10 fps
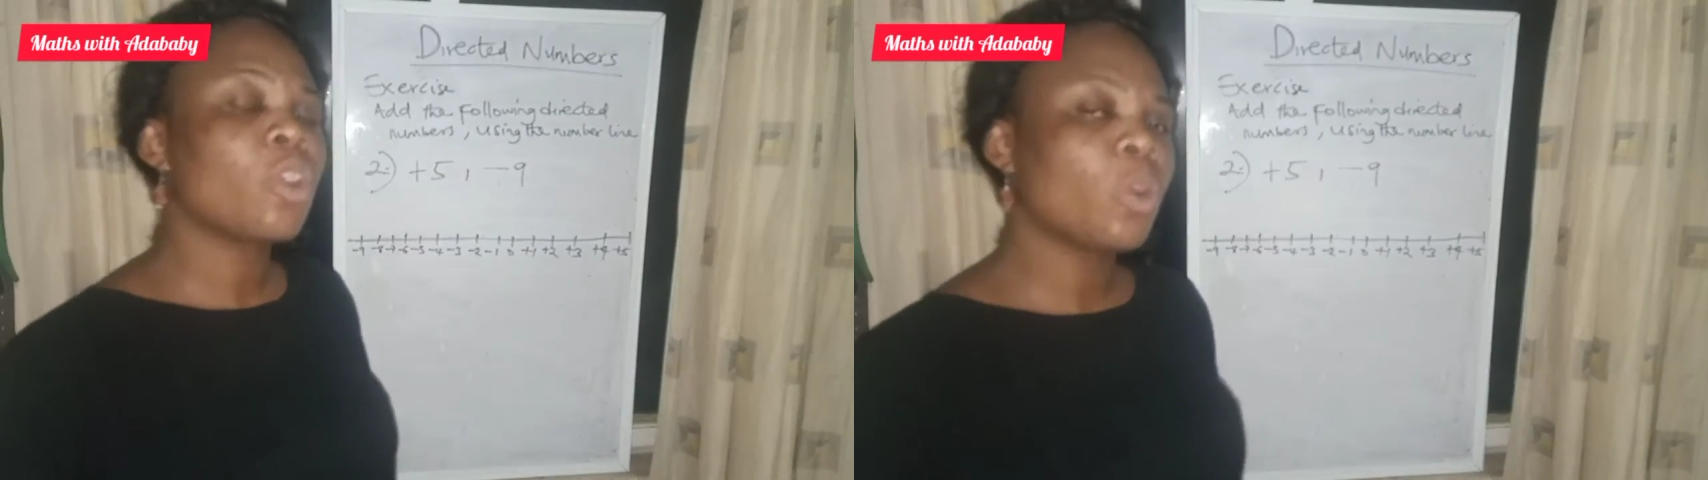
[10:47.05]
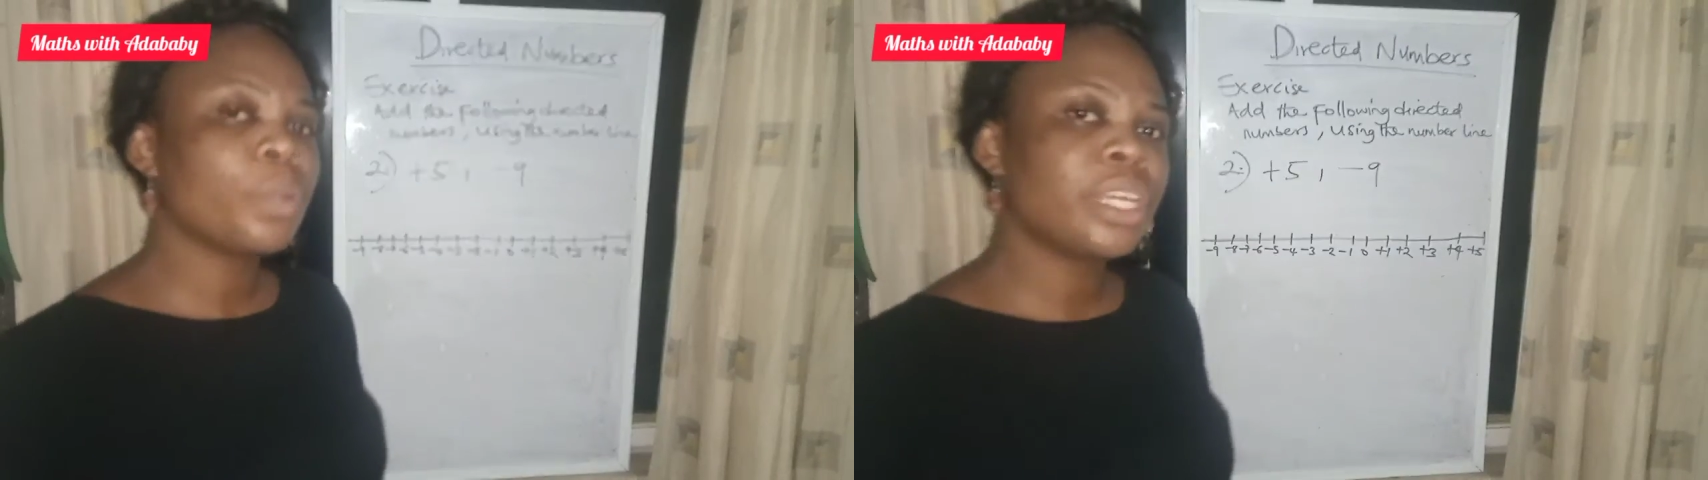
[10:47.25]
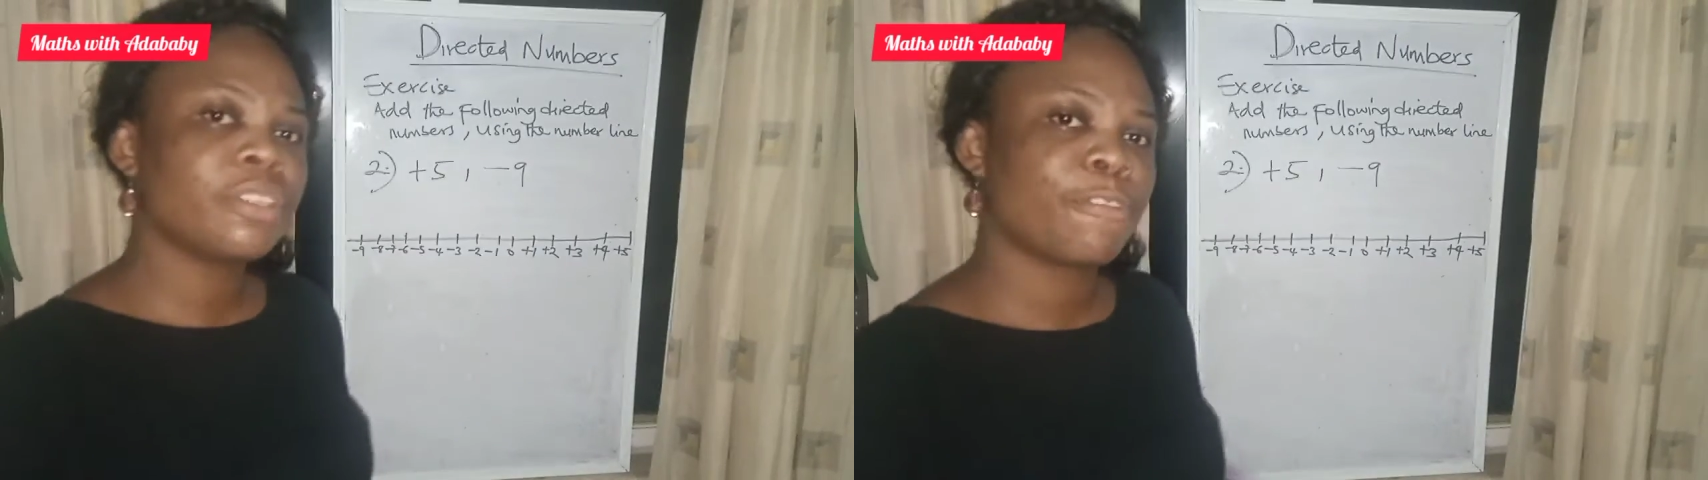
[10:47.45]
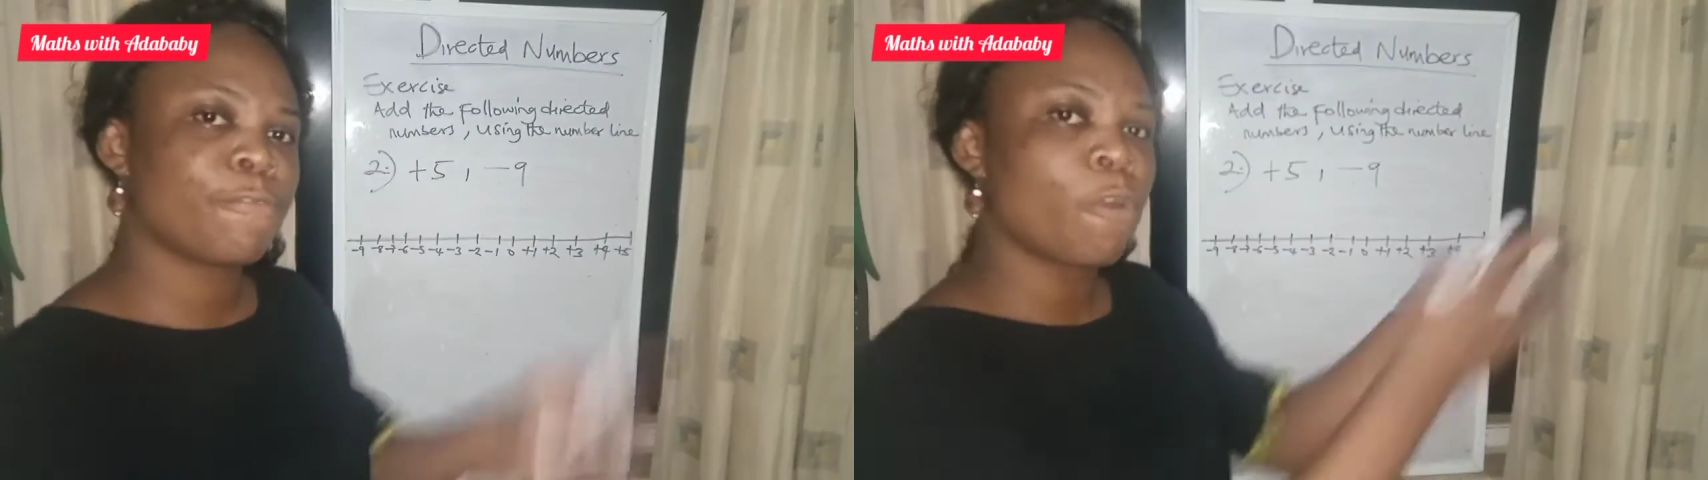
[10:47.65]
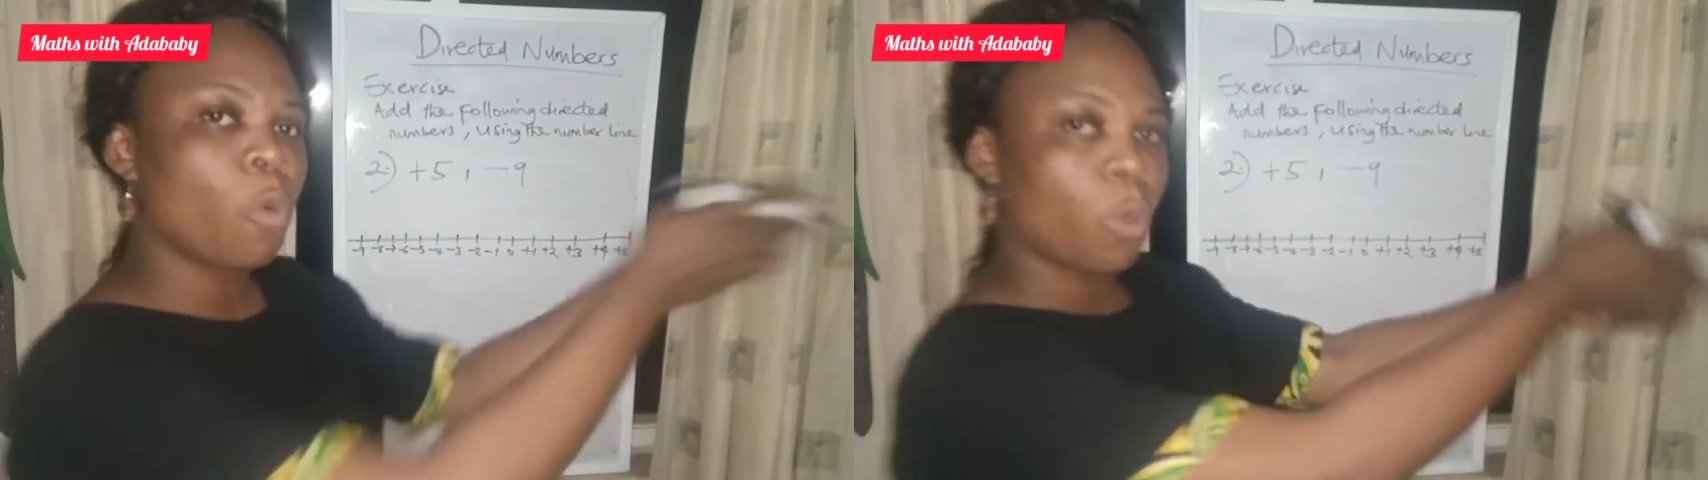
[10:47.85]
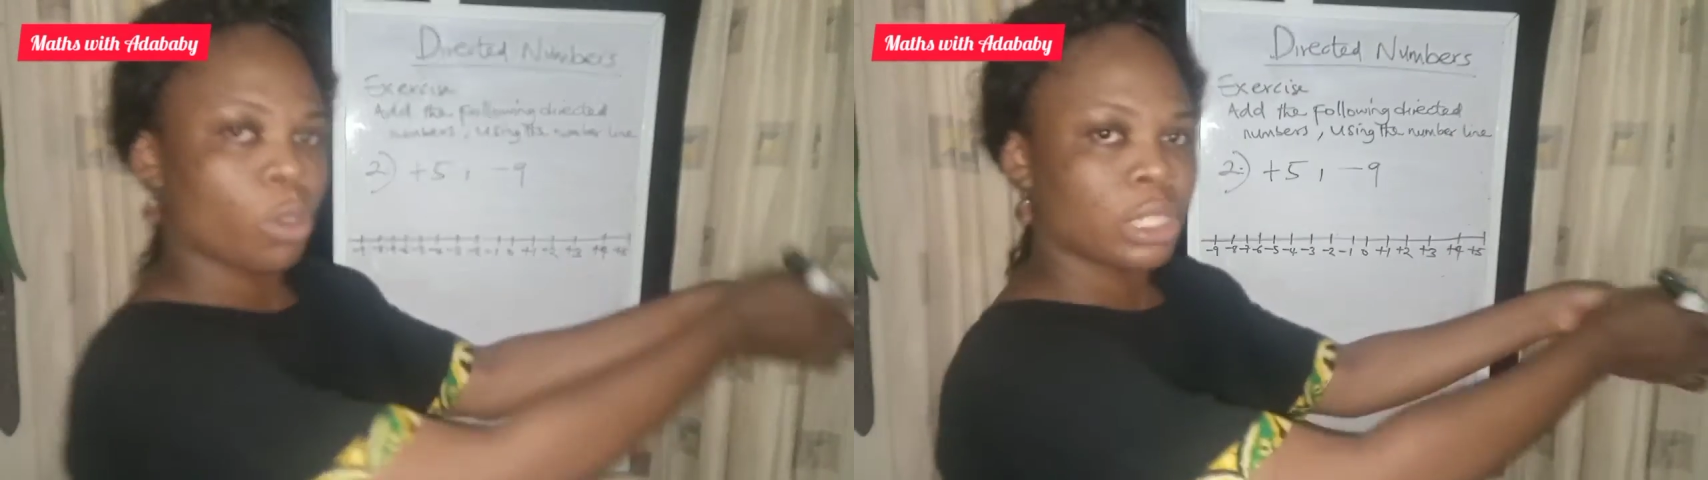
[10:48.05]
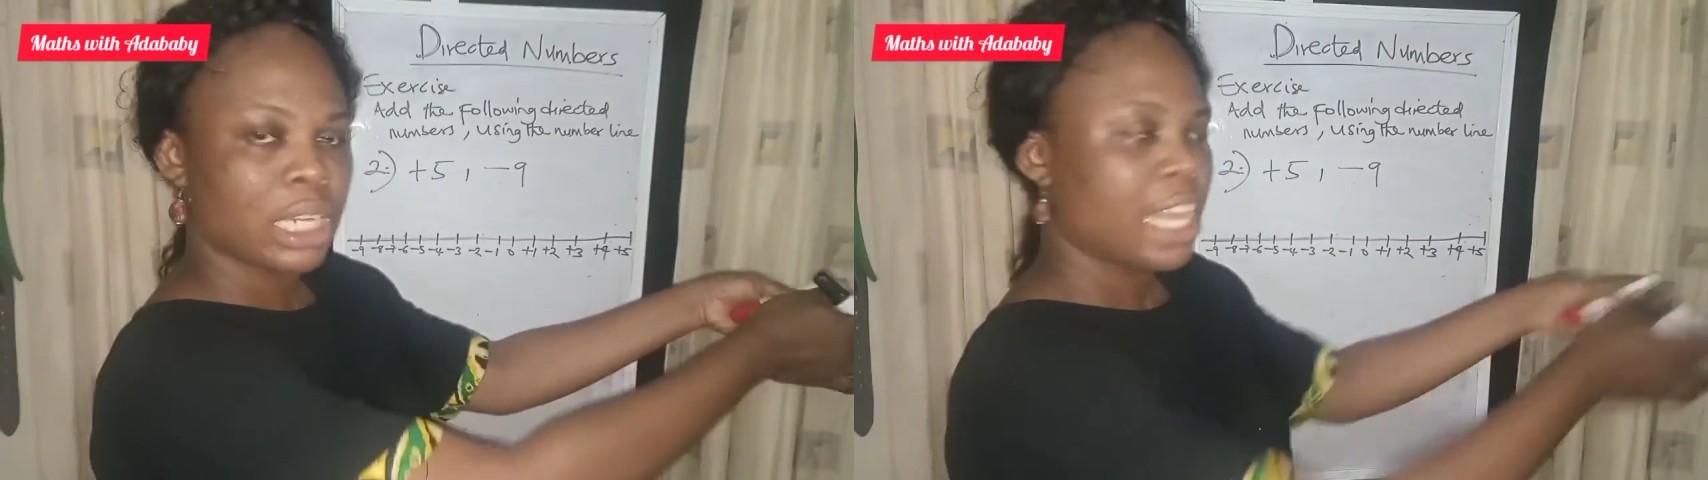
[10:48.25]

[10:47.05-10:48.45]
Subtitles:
going forward